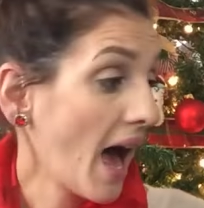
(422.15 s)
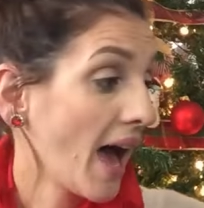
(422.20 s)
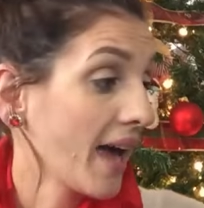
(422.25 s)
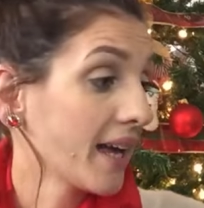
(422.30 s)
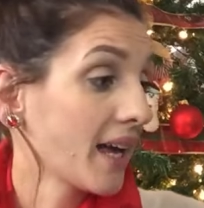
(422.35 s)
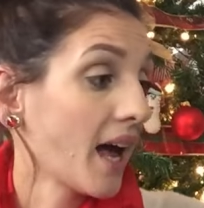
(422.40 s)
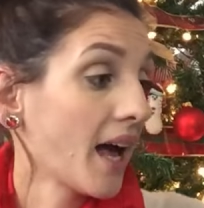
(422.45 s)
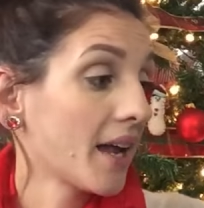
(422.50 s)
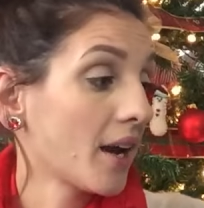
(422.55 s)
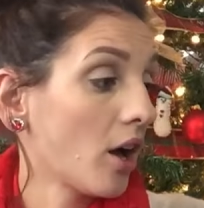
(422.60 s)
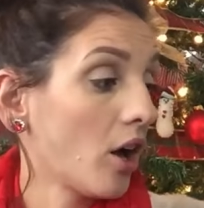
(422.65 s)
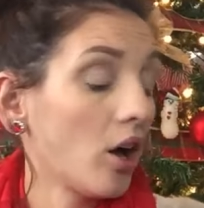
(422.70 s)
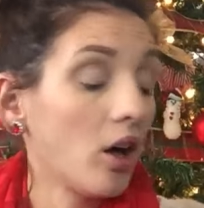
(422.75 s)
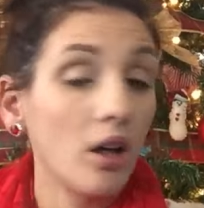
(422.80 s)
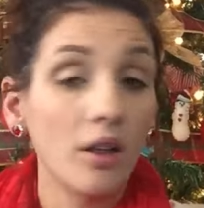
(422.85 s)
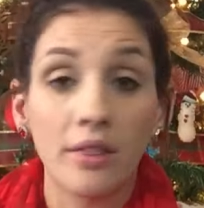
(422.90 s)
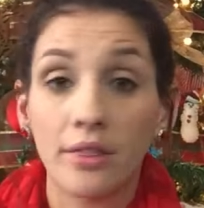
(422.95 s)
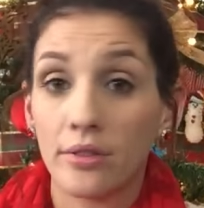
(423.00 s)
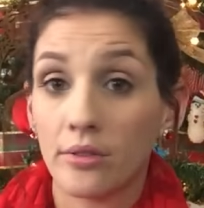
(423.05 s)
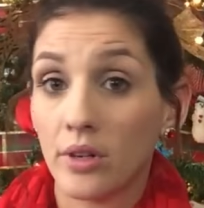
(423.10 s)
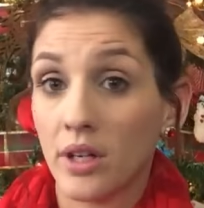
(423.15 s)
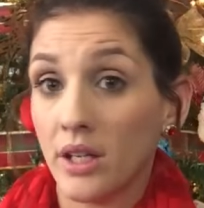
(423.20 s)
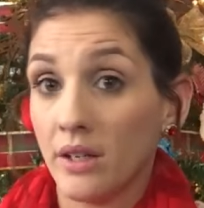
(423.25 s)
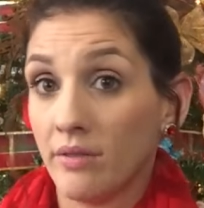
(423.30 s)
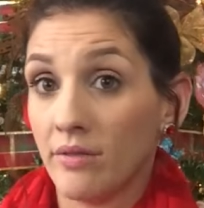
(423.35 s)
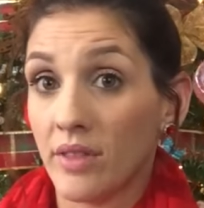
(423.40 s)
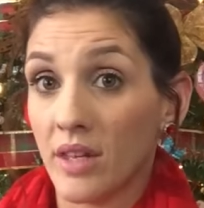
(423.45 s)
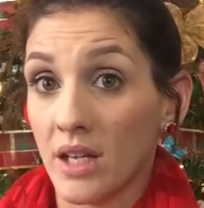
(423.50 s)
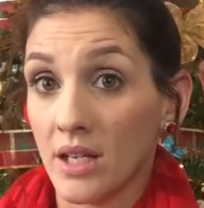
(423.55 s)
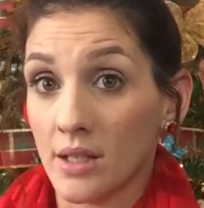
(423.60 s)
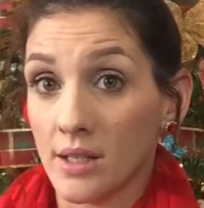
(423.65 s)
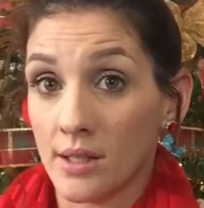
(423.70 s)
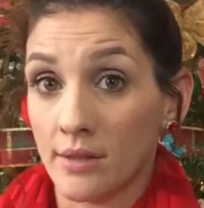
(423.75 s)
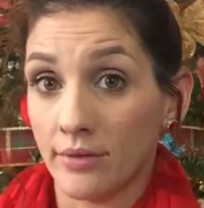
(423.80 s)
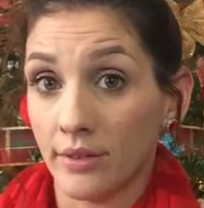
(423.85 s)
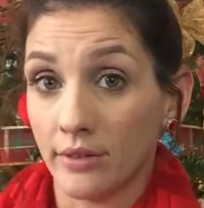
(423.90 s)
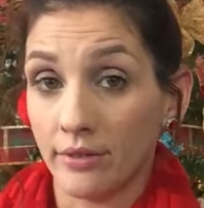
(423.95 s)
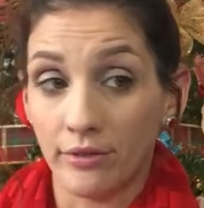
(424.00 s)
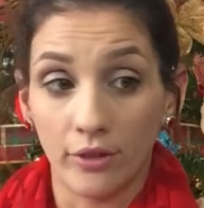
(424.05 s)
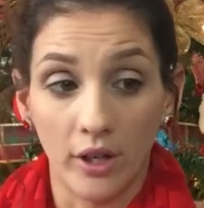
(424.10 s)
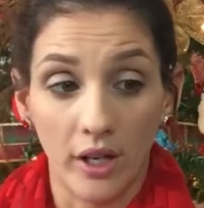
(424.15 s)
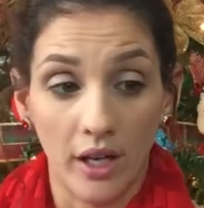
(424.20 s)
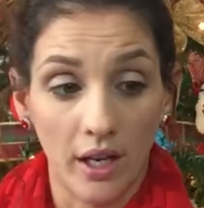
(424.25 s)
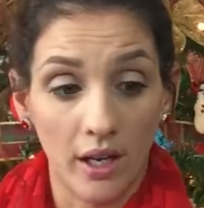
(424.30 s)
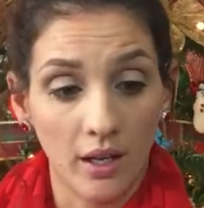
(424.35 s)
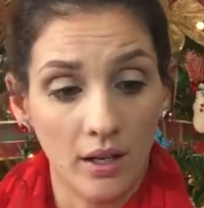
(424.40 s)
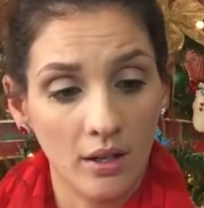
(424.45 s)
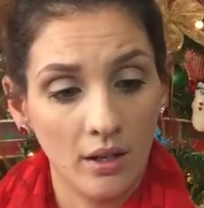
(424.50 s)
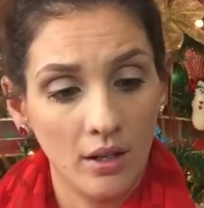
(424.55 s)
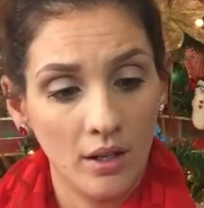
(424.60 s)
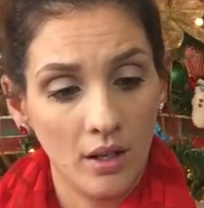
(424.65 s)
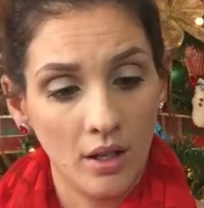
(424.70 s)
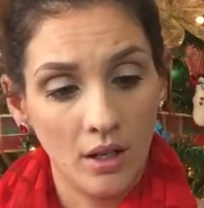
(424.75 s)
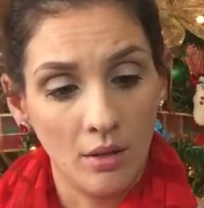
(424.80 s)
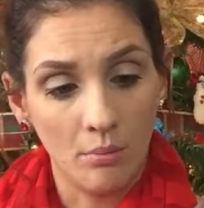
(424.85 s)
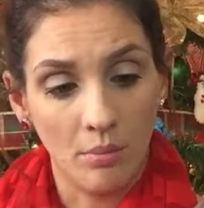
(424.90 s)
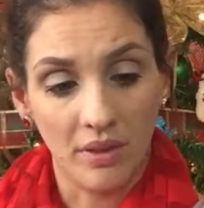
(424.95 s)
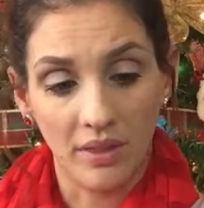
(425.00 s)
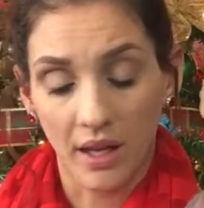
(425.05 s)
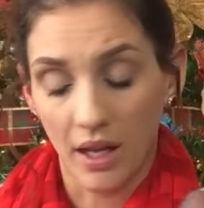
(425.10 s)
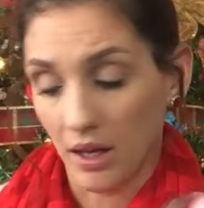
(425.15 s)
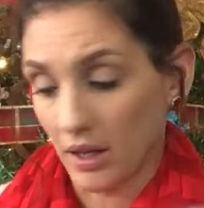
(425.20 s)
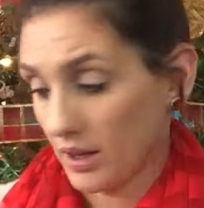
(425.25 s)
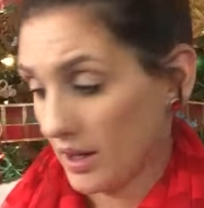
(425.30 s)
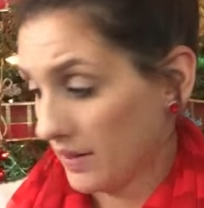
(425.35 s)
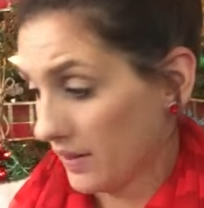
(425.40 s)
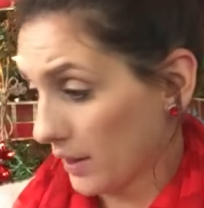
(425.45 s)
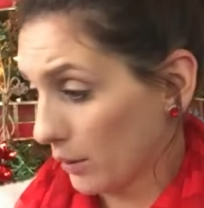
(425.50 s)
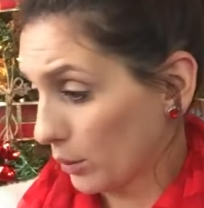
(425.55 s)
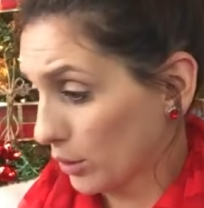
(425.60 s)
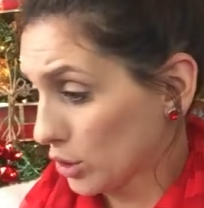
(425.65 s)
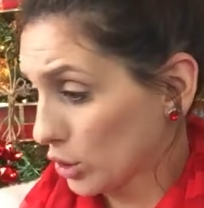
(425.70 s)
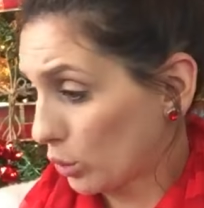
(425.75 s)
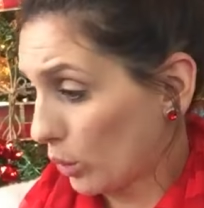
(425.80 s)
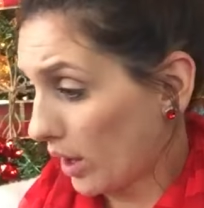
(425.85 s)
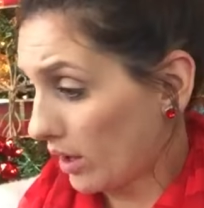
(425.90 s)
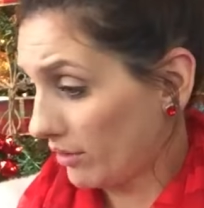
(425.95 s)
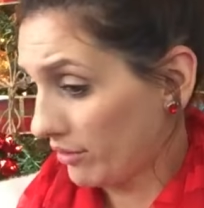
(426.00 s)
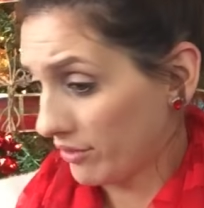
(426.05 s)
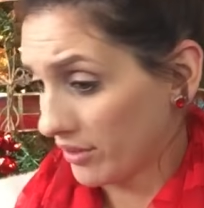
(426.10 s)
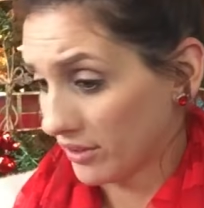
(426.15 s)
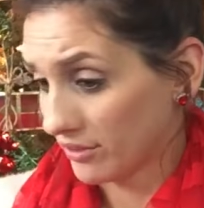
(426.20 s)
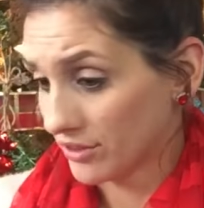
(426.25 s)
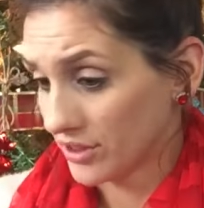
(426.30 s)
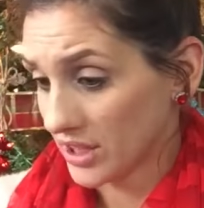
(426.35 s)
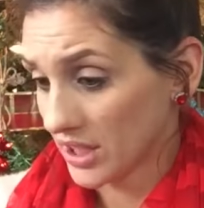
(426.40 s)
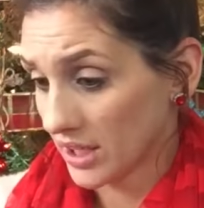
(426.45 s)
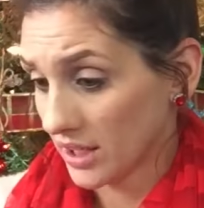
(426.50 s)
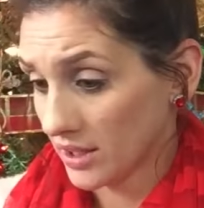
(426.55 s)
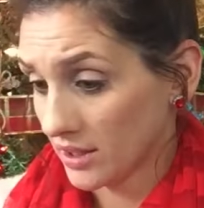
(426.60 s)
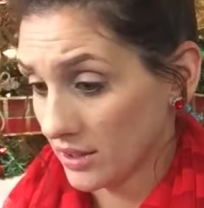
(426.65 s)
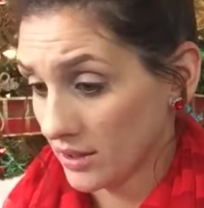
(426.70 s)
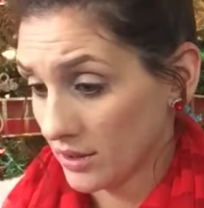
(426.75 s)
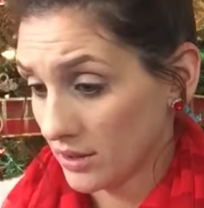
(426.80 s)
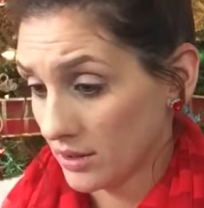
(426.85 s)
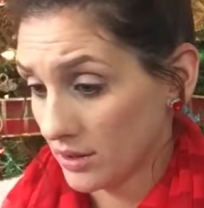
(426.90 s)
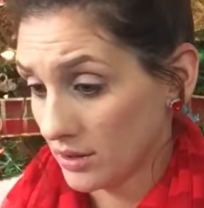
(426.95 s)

I got all three of these for free, and they were $12.50.